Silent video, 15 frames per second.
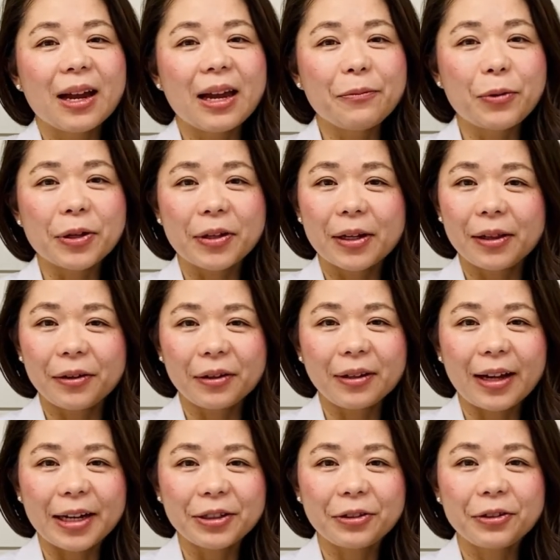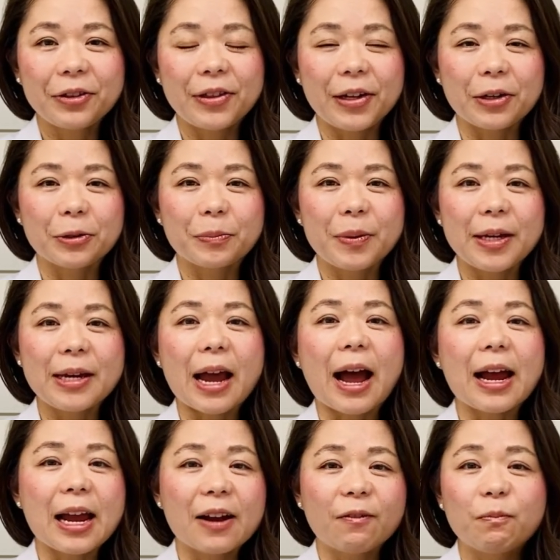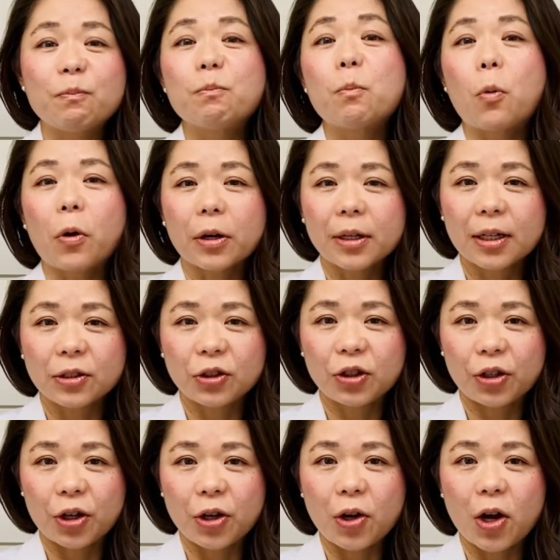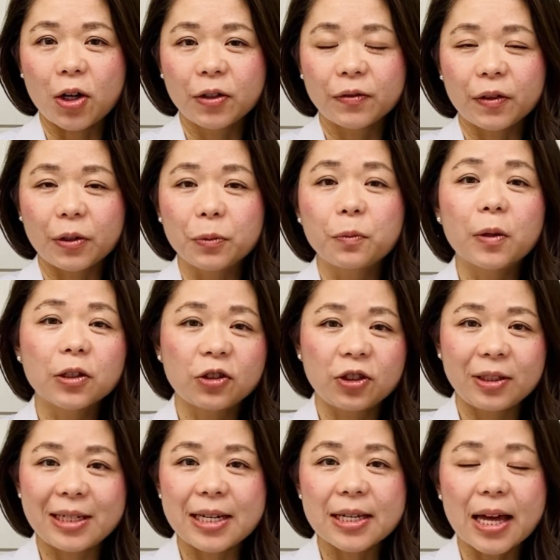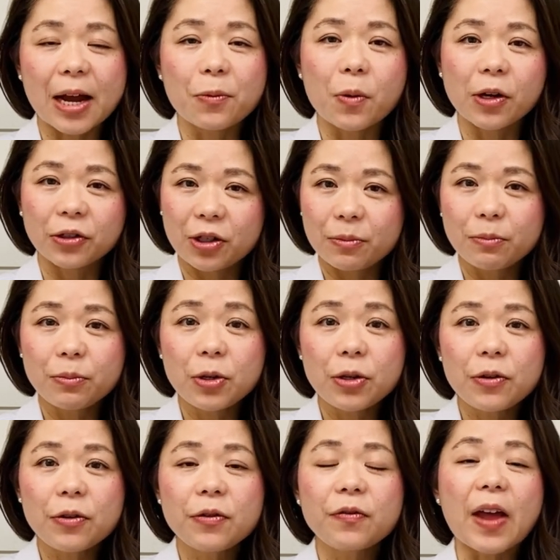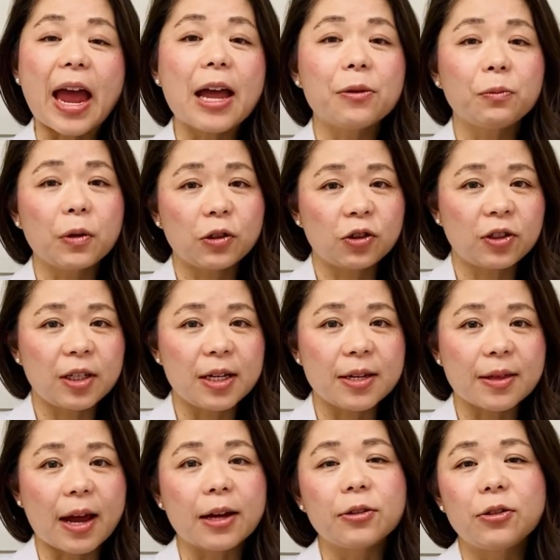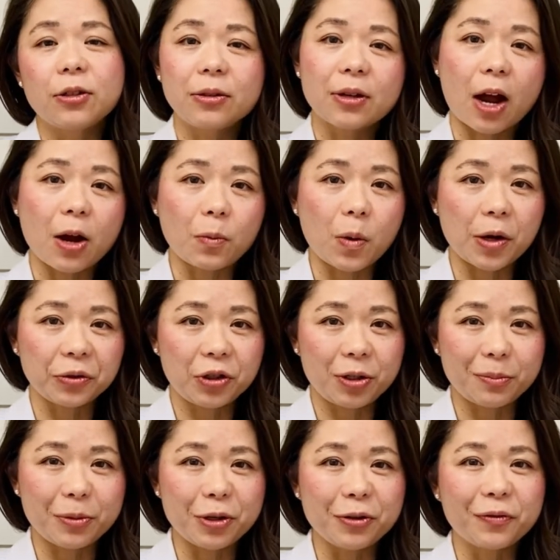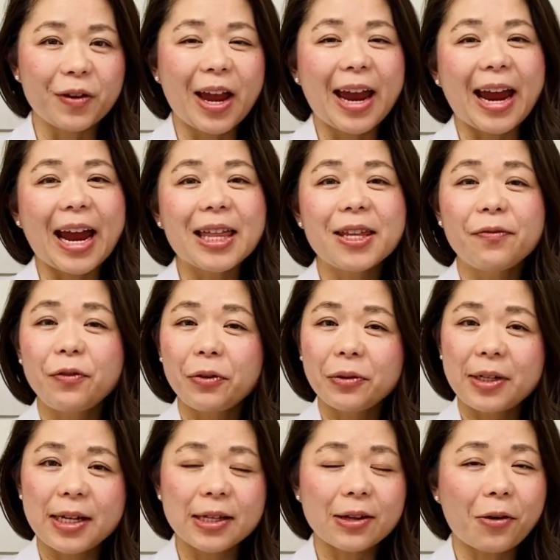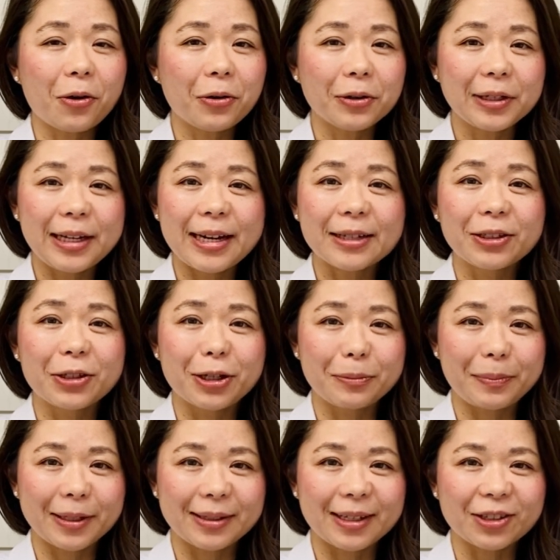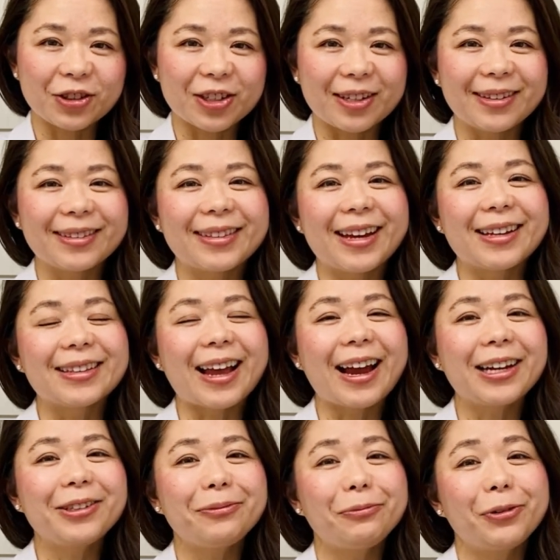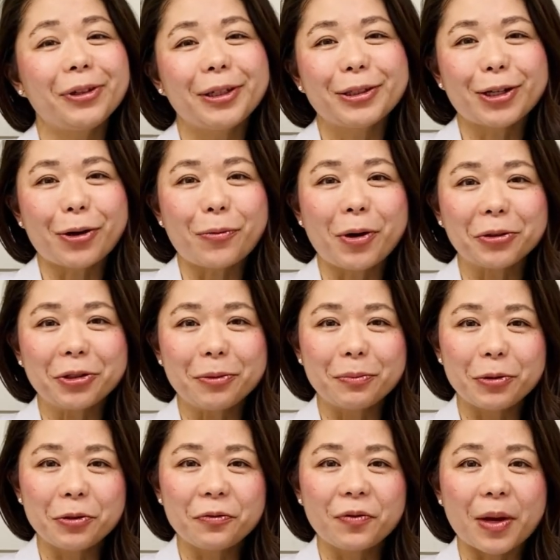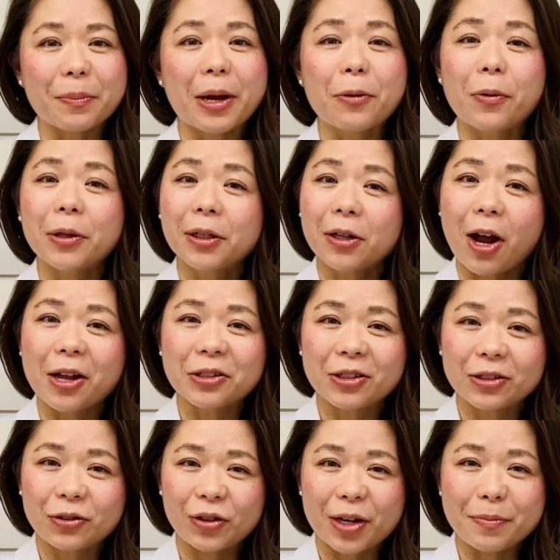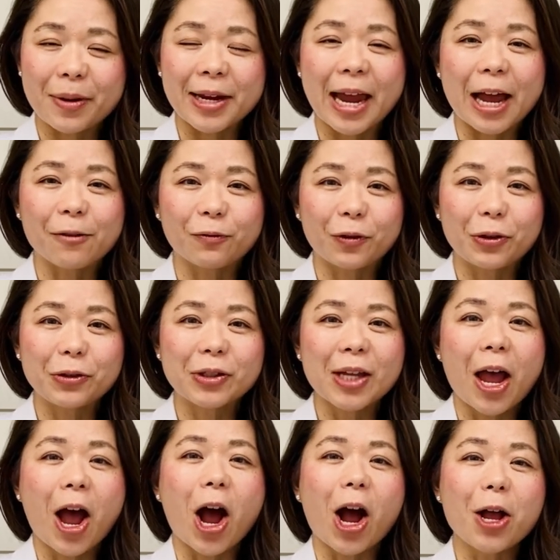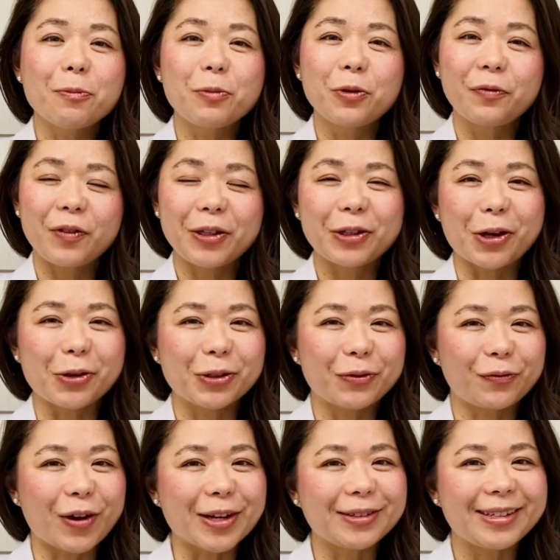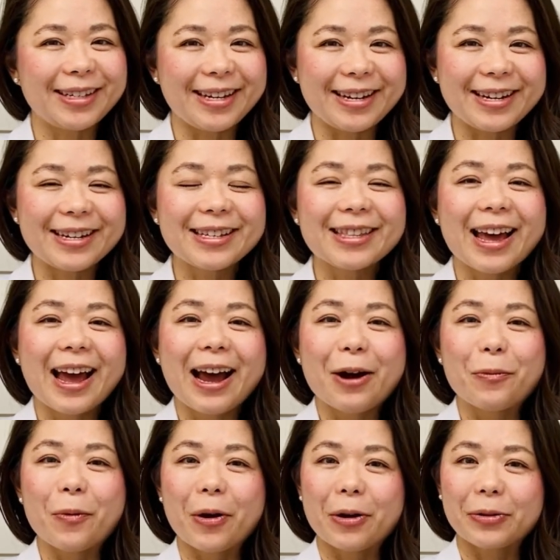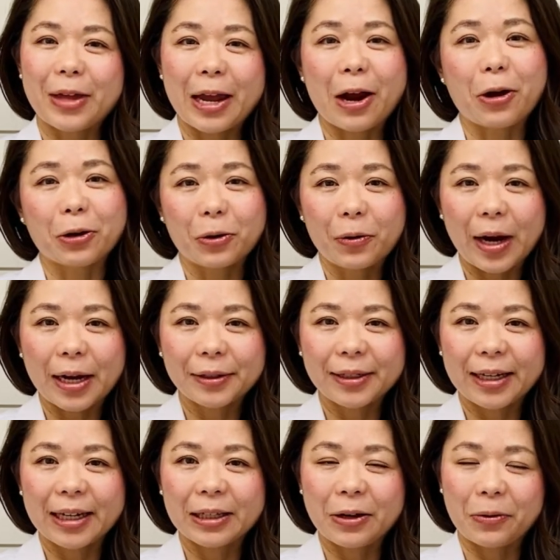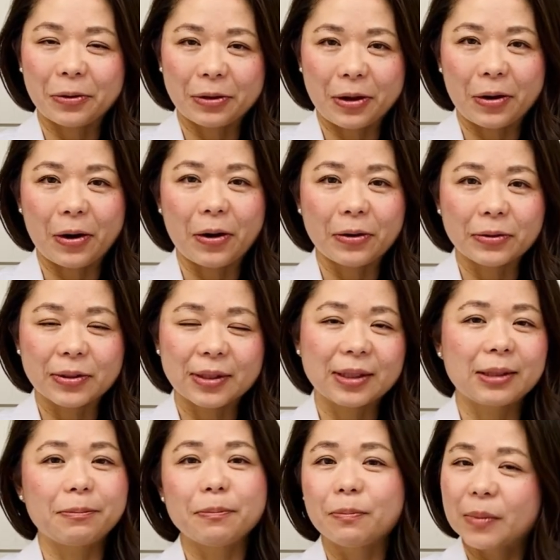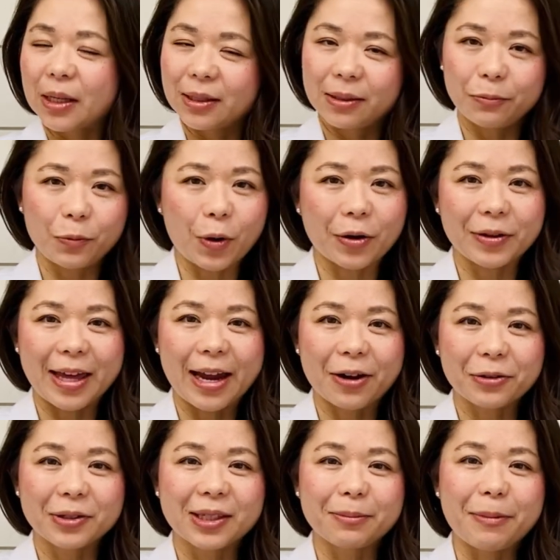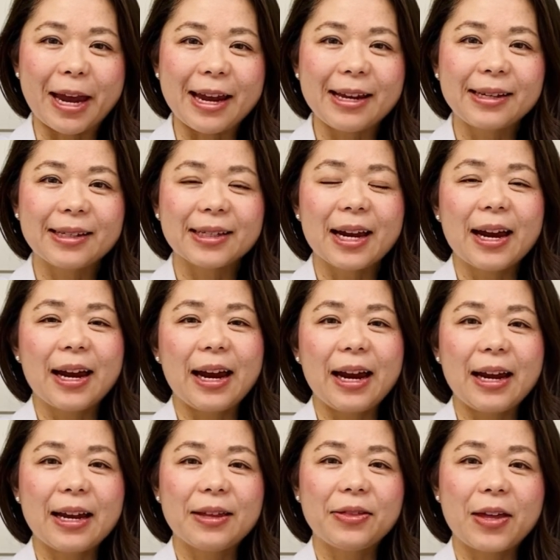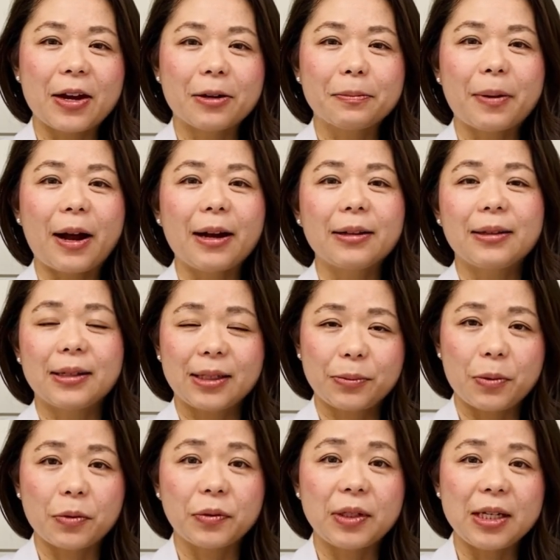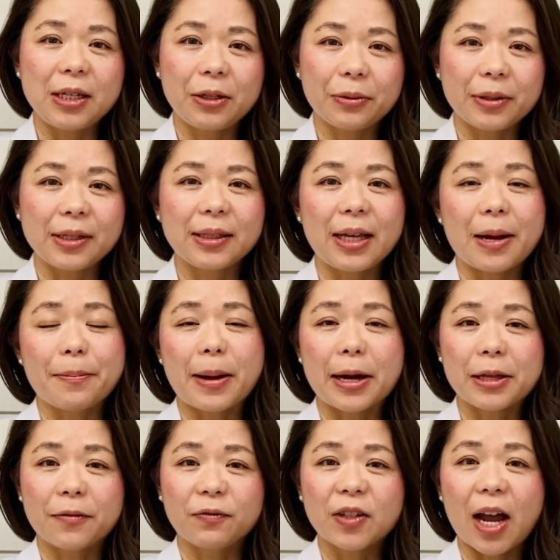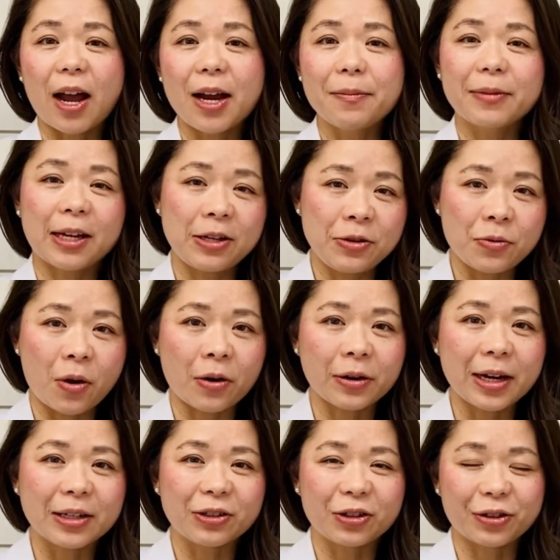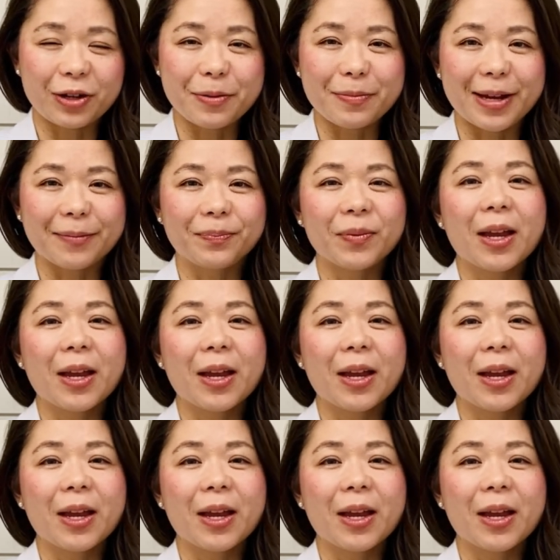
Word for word: with clear aligner therapy, I have more control over which teeth I want to move and which teeth I do not want to move. And if your teeth are already in good position, then I really don't want to move them. I want to concentrate my efforts on moving those front teeth where they are crowded or there are where they are spaced and thereby this will decrease the amount of time that you are in treatment